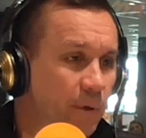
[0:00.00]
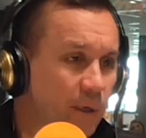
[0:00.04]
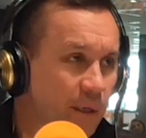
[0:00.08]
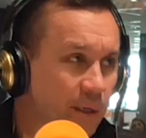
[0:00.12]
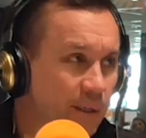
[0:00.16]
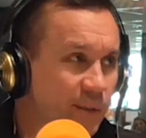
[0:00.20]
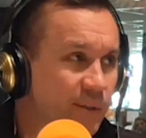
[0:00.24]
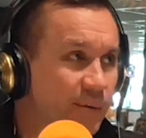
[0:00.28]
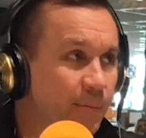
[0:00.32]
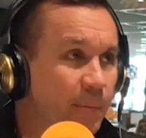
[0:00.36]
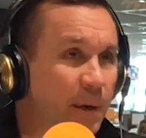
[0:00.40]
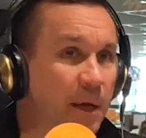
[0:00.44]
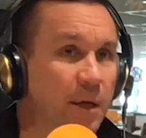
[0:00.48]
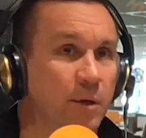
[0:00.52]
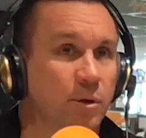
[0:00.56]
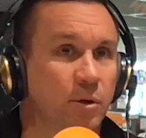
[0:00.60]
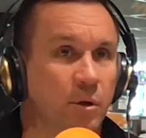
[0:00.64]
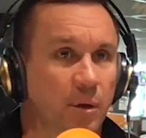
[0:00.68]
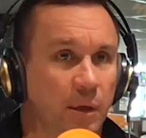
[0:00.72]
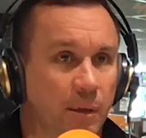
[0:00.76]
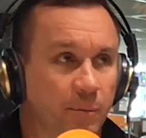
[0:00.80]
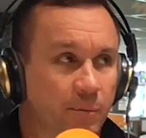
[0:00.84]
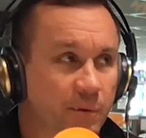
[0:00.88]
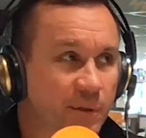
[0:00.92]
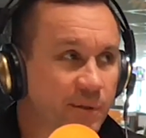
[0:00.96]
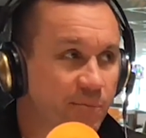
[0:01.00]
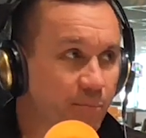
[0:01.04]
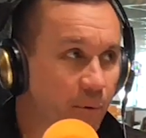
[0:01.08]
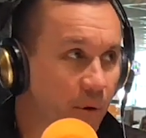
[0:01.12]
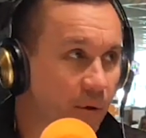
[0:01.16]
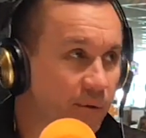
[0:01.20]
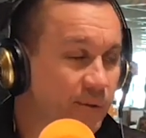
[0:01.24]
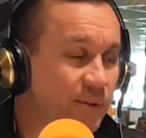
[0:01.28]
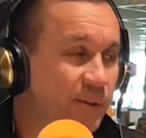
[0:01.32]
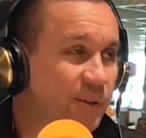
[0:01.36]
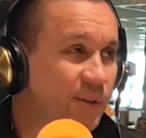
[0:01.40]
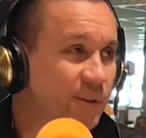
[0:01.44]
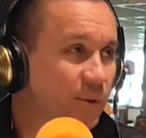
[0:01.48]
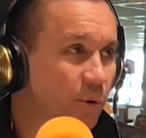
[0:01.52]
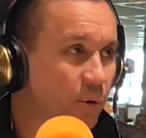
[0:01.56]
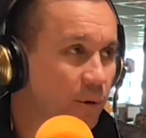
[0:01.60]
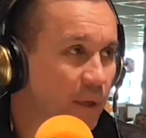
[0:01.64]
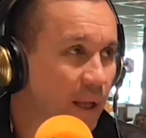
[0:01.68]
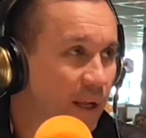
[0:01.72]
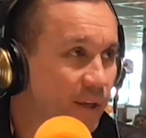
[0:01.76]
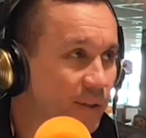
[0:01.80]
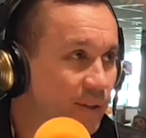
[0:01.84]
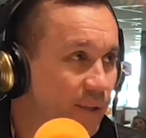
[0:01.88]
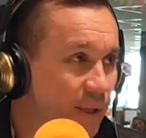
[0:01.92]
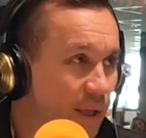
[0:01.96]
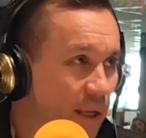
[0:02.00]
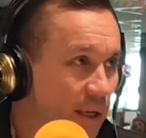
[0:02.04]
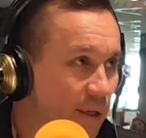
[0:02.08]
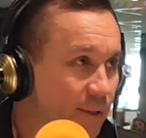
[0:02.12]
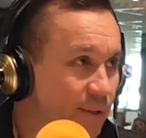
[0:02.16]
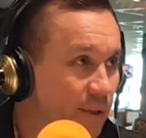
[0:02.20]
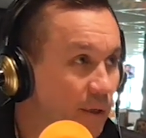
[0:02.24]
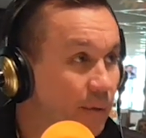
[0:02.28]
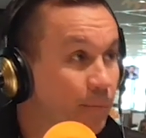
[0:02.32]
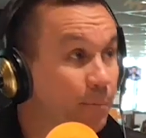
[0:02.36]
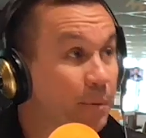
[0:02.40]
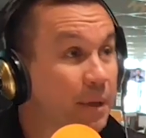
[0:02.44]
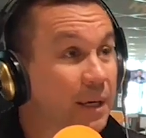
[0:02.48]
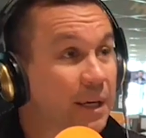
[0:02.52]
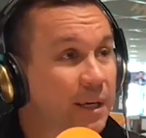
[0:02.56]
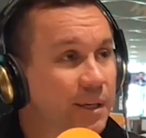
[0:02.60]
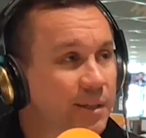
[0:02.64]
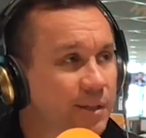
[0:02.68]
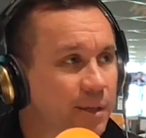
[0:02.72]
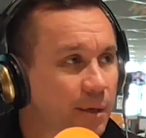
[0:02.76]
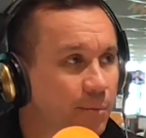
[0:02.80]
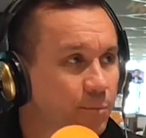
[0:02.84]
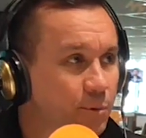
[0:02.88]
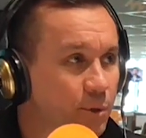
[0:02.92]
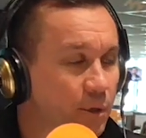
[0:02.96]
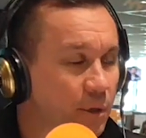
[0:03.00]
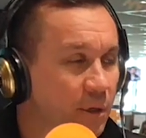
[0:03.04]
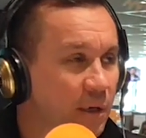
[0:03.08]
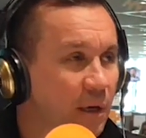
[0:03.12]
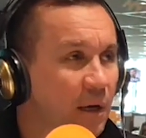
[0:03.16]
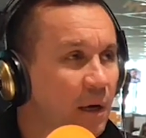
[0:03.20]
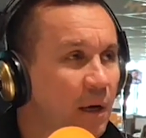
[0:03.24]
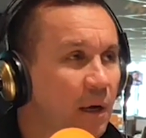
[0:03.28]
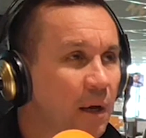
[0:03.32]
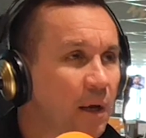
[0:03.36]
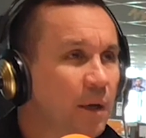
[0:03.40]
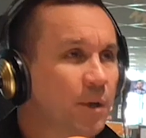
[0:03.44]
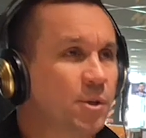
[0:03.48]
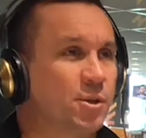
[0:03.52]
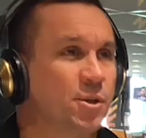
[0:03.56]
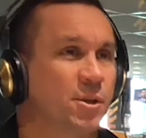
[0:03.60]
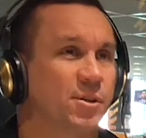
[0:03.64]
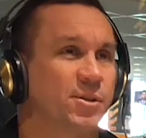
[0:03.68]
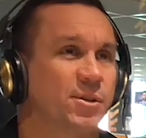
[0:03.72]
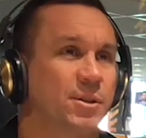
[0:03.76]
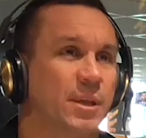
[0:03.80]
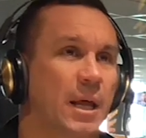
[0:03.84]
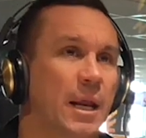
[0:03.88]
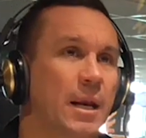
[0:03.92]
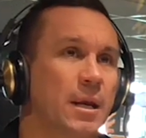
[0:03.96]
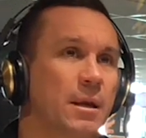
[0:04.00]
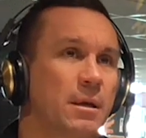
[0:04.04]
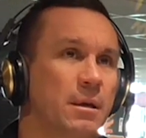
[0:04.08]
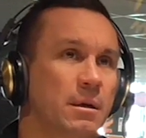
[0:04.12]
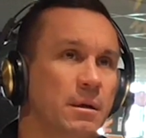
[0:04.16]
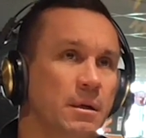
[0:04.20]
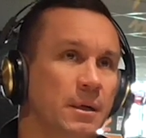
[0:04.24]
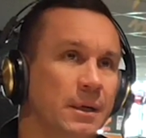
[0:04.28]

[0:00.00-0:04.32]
It's about dealing with sponsors and all those things. And it appears, MG, just that,